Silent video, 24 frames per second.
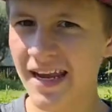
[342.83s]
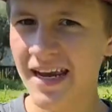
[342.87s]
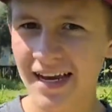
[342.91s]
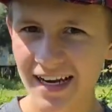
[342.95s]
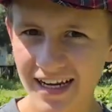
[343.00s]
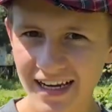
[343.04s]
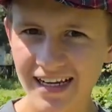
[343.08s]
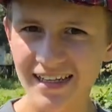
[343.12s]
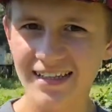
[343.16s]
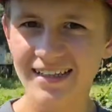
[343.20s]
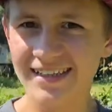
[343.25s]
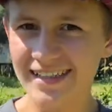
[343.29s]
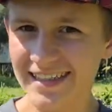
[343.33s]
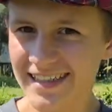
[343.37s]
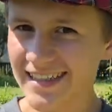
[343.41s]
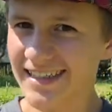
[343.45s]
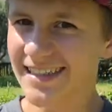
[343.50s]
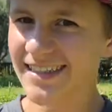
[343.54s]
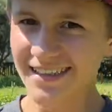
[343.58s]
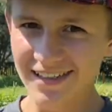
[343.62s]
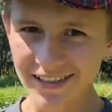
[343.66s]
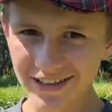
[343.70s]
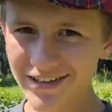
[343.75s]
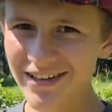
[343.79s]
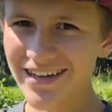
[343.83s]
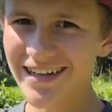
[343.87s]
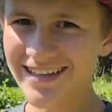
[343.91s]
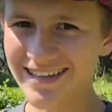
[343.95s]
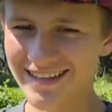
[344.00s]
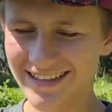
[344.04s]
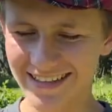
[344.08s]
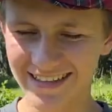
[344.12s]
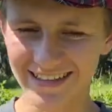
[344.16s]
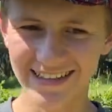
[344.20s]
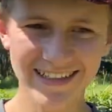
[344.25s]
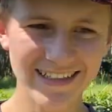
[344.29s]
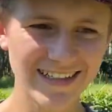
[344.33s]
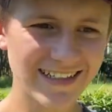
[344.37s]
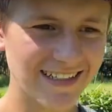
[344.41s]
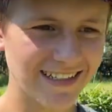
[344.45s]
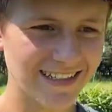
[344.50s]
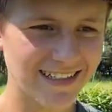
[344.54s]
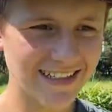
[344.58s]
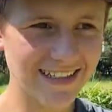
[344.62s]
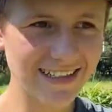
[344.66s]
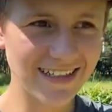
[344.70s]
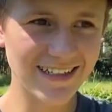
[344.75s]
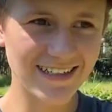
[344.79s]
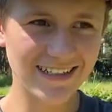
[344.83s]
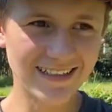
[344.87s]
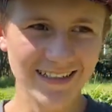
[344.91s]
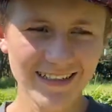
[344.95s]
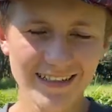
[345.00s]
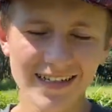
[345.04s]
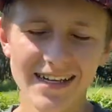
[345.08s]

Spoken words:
It's crazy, it is.